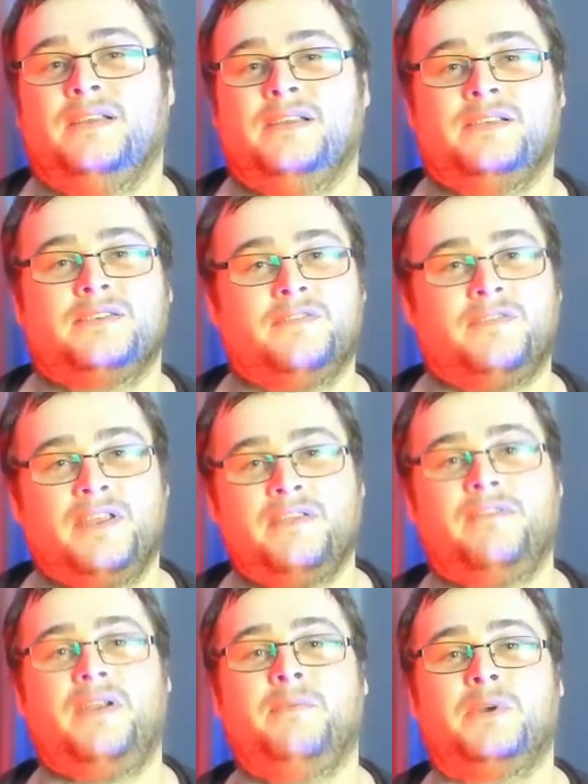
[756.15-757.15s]
So thank you
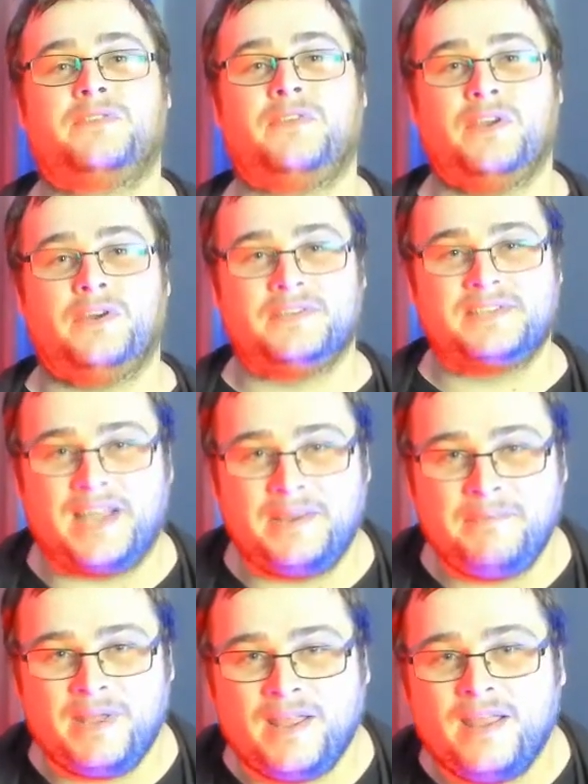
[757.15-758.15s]
very much for your
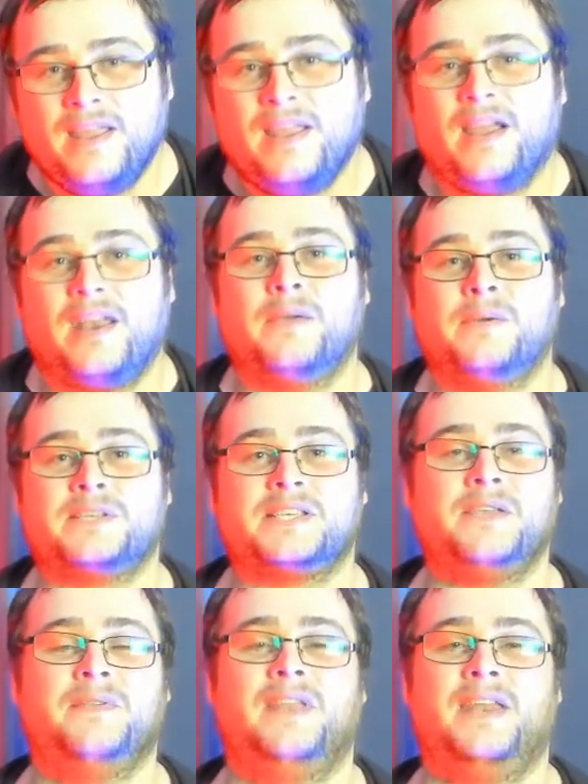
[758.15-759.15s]
time, and I will see
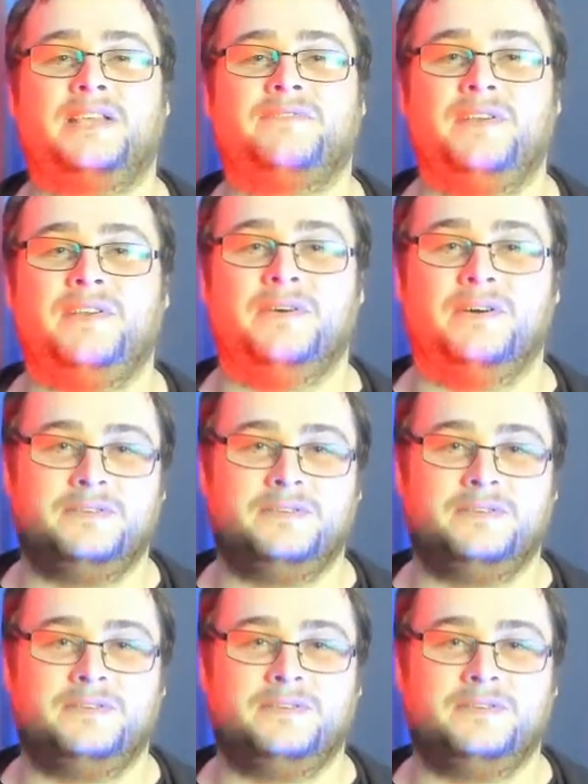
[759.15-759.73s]
you in the next video.